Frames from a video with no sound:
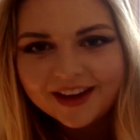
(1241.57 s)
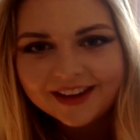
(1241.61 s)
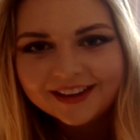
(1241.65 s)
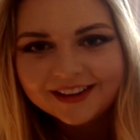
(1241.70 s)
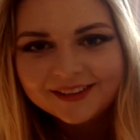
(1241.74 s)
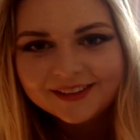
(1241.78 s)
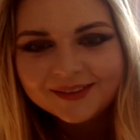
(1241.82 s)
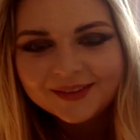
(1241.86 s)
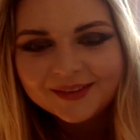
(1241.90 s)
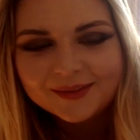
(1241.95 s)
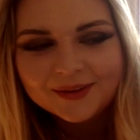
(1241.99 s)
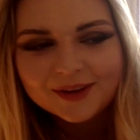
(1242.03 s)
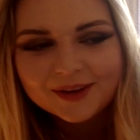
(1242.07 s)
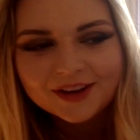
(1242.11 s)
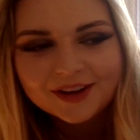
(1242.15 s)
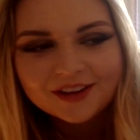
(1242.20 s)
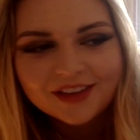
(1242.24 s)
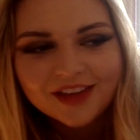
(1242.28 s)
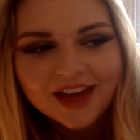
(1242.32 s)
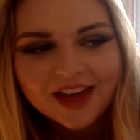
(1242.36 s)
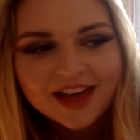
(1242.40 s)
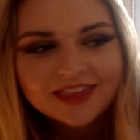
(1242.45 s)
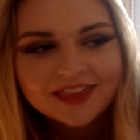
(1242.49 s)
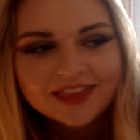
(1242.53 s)
I like being part of
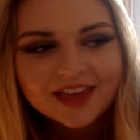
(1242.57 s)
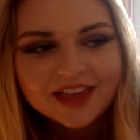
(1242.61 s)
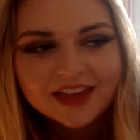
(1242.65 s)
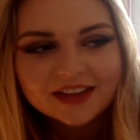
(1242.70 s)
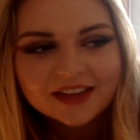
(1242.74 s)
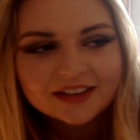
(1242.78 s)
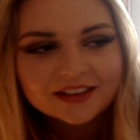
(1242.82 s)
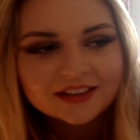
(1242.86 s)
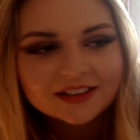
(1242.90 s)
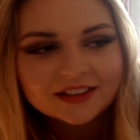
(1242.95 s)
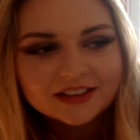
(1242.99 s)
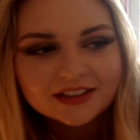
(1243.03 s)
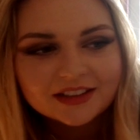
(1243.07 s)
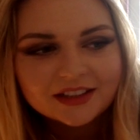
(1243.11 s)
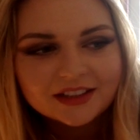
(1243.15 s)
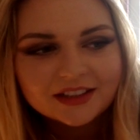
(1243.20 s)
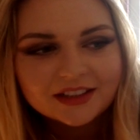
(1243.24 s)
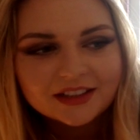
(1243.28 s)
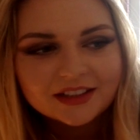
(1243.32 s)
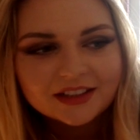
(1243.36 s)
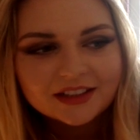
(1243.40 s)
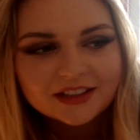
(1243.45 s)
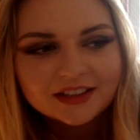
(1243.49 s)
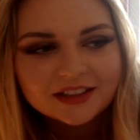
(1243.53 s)
that. And then
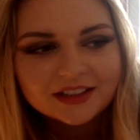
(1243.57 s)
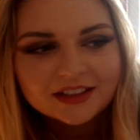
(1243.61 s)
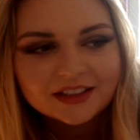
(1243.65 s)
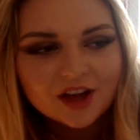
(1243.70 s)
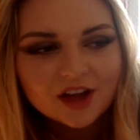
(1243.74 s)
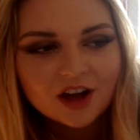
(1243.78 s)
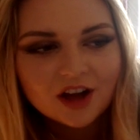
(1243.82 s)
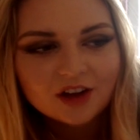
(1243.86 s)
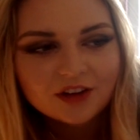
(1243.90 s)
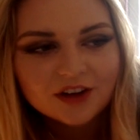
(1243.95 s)
with